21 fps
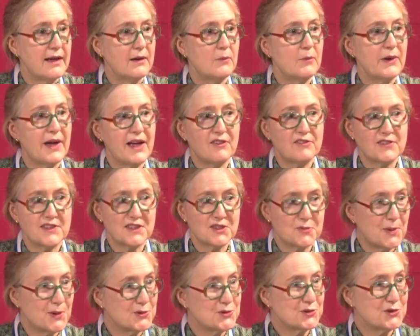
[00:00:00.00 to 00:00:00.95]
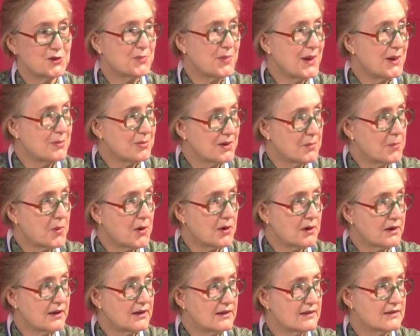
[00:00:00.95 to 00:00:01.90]
We have exposure to public
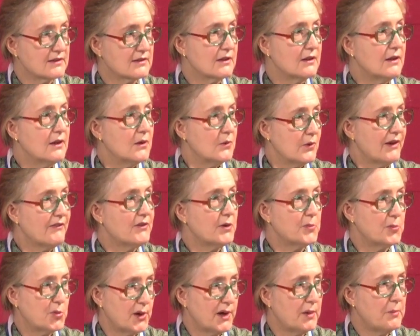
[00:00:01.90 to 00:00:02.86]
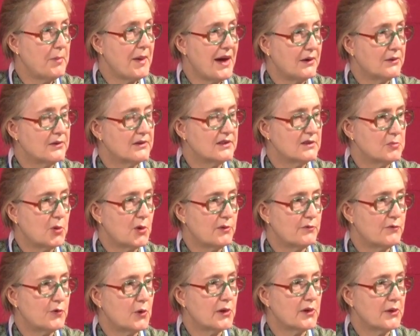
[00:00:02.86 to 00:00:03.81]
markets. We have a pretty balanced
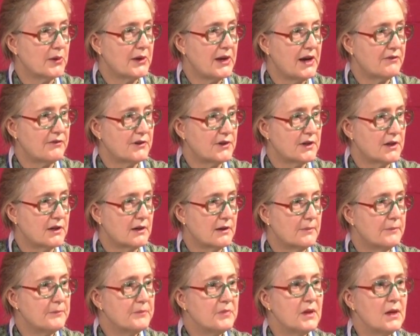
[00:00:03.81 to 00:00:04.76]
portfolio in Africa.